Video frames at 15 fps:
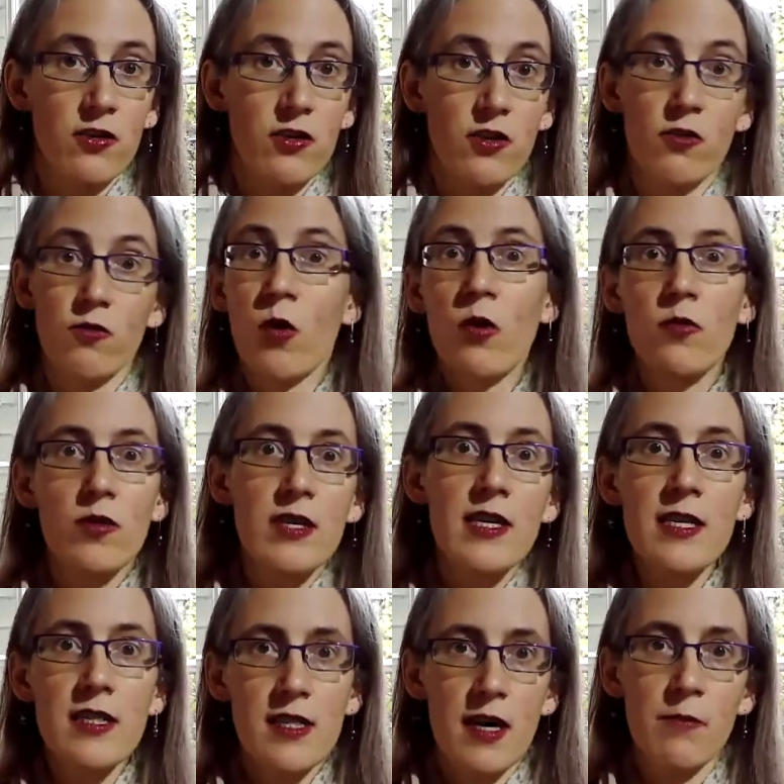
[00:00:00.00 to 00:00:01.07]
You won't
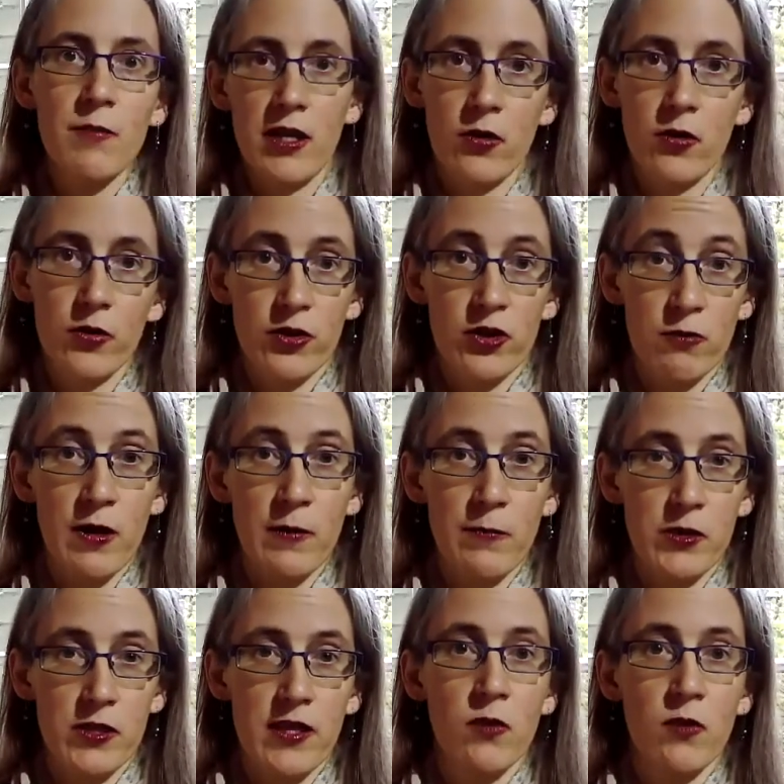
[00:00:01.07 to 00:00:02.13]
need them in order to
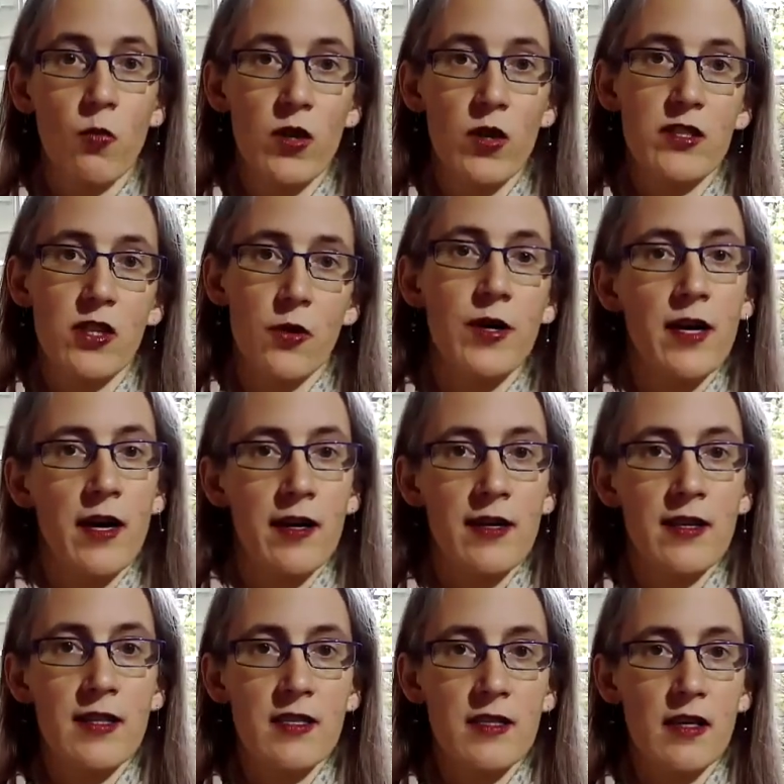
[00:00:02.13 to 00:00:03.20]
represent what's going on
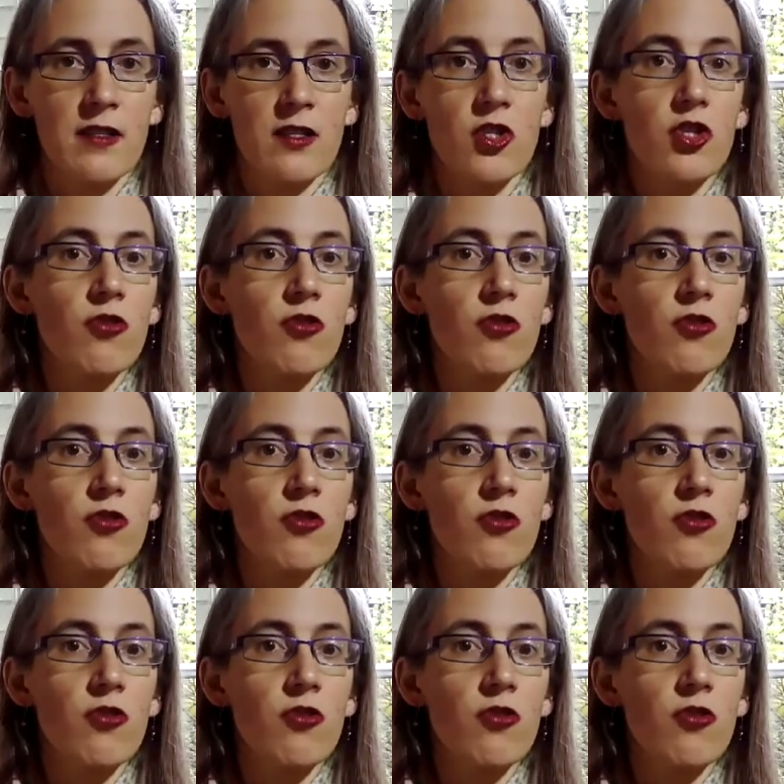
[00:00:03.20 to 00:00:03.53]
in the sentence.